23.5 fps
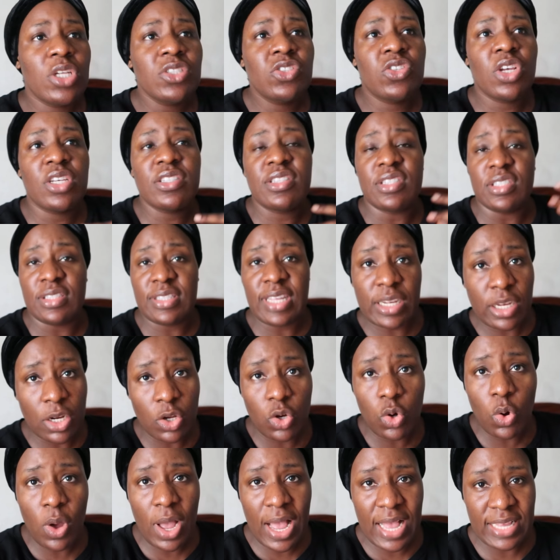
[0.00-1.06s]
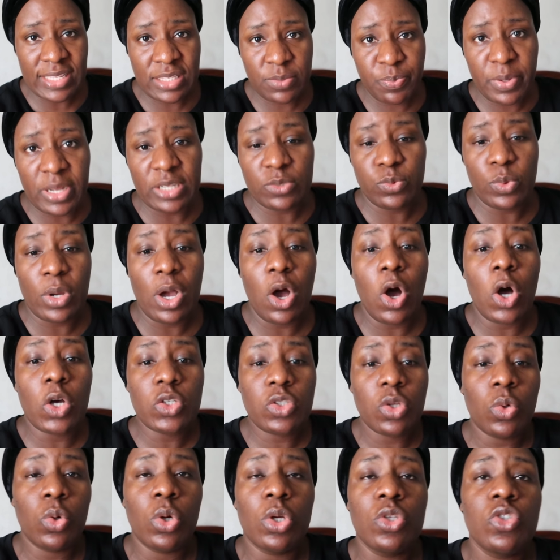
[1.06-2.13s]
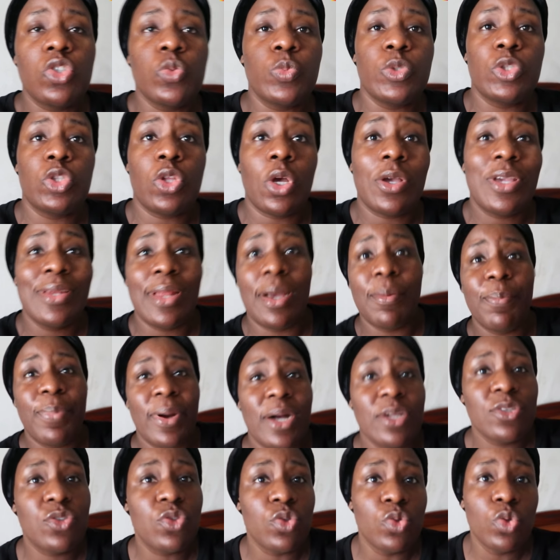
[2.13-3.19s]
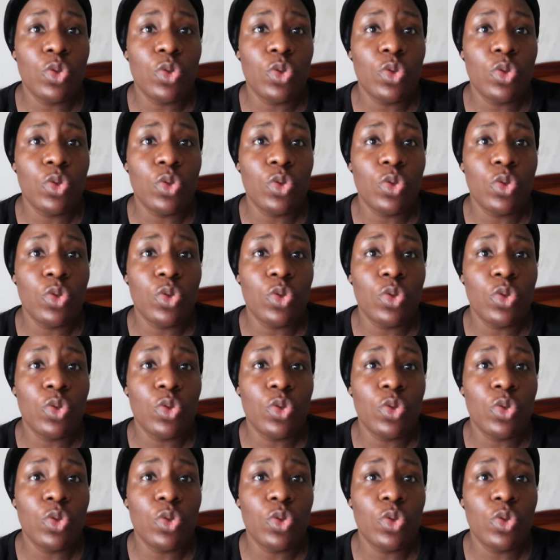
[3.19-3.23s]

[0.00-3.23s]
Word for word: Not just the technical aspects, we're also going to be talking about,